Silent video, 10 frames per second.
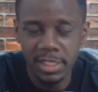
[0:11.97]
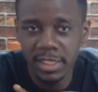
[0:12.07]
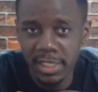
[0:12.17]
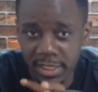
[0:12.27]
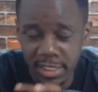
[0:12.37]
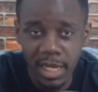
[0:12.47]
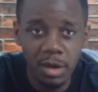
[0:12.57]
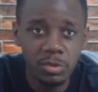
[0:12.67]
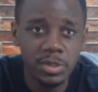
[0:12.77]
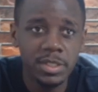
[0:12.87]
get
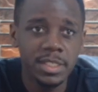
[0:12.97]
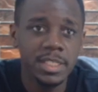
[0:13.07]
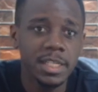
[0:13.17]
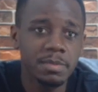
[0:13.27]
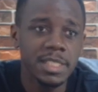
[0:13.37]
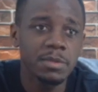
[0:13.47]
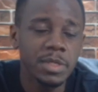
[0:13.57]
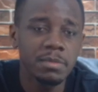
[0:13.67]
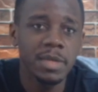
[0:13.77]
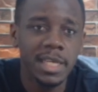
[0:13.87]
out the statement that
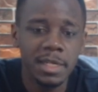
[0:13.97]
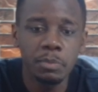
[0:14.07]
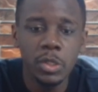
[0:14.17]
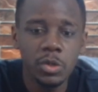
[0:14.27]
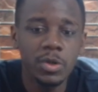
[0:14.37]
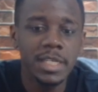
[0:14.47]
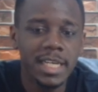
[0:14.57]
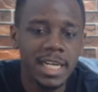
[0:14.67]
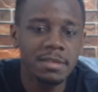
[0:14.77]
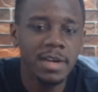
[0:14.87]
really made on
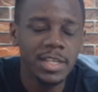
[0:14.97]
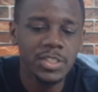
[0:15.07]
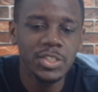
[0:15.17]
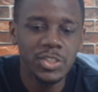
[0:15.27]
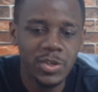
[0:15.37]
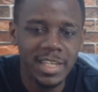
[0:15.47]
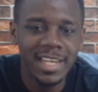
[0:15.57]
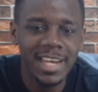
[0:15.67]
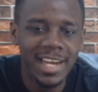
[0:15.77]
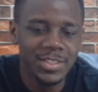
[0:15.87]
Declan Rice
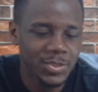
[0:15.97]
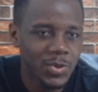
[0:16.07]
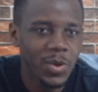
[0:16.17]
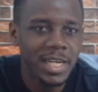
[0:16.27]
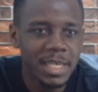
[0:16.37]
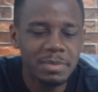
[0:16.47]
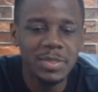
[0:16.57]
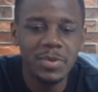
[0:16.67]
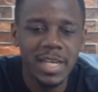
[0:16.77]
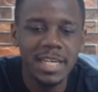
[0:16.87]
joining Arsenal. Welcome to
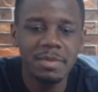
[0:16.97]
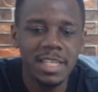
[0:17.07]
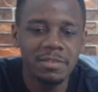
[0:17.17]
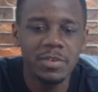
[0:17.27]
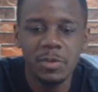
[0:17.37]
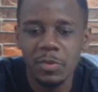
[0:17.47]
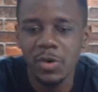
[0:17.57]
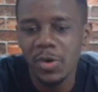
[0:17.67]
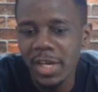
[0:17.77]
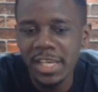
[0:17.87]
Rokani Media
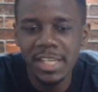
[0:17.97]
Football.